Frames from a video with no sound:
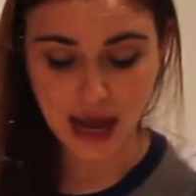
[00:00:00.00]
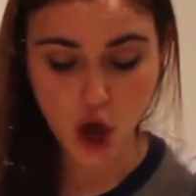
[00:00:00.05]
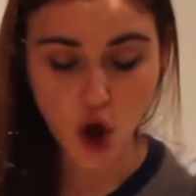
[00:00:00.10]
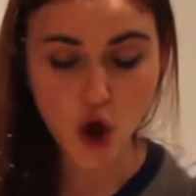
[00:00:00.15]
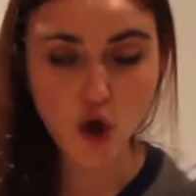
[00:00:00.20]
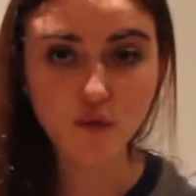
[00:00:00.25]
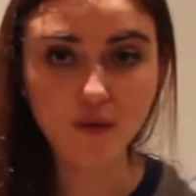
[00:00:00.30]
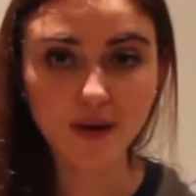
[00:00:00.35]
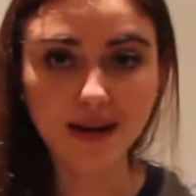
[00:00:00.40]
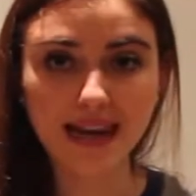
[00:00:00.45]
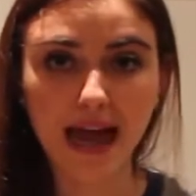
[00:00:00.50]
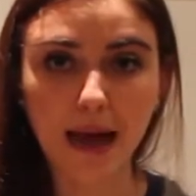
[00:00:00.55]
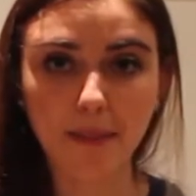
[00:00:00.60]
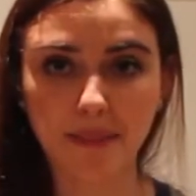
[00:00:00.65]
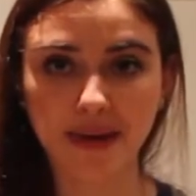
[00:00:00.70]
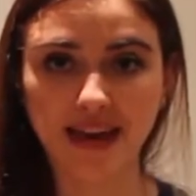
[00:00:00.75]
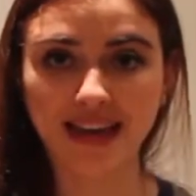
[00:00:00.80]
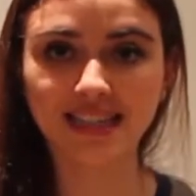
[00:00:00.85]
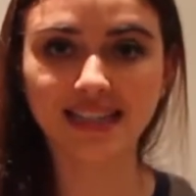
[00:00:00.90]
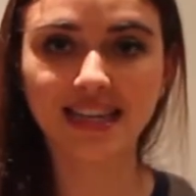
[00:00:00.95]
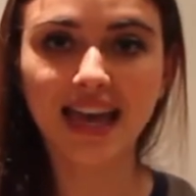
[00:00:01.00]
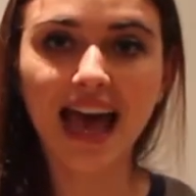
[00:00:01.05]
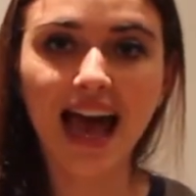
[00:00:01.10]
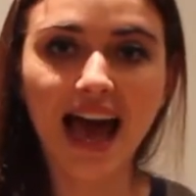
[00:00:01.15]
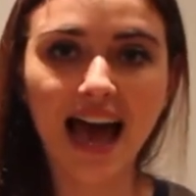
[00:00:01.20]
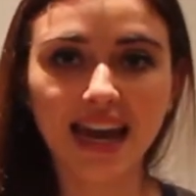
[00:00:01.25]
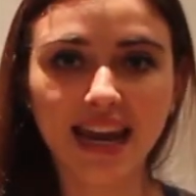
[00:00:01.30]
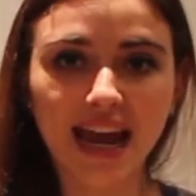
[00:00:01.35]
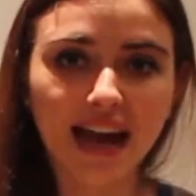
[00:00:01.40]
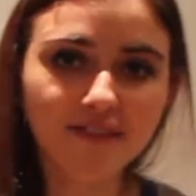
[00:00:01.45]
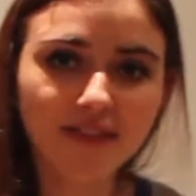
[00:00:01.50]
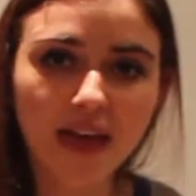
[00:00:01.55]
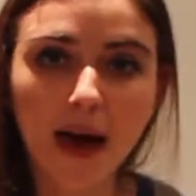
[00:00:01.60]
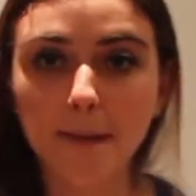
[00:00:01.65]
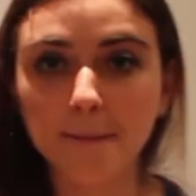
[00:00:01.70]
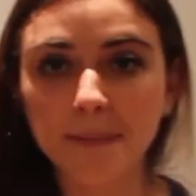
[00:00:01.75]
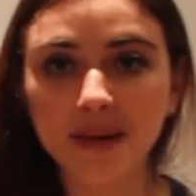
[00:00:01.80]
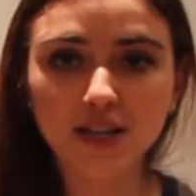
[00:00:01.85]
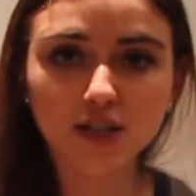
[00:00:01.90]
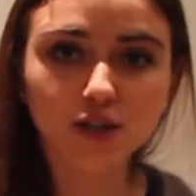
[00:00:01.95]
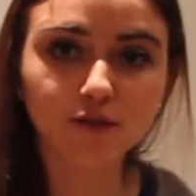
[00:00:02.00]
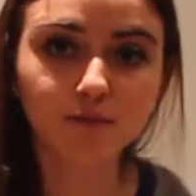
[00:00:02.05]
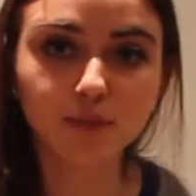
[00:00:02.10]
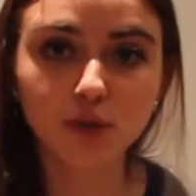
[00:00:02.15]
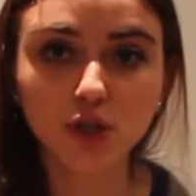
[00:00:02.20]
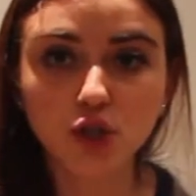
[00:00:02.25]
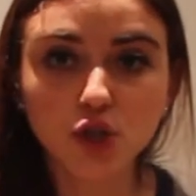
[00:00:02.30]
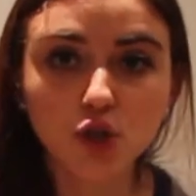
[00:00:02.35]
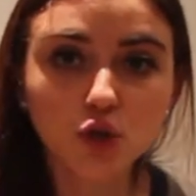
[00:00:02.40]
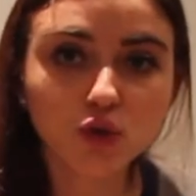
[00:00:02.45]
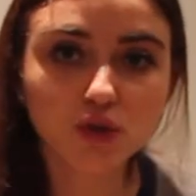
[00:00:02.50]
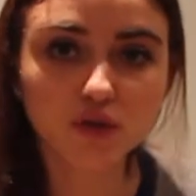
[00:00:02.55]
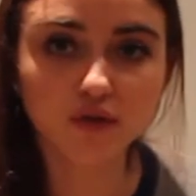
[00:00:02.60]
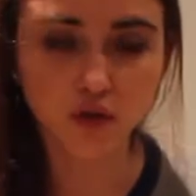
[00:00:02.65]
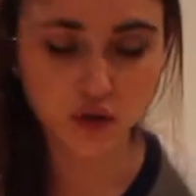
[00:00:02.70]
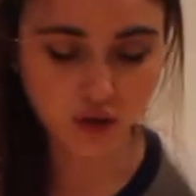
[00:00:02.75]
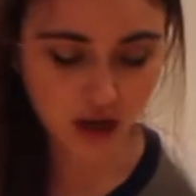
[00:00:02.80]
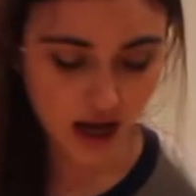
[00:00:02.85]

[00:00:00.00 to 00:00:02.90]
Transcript: overlap it and have that mix of beautiful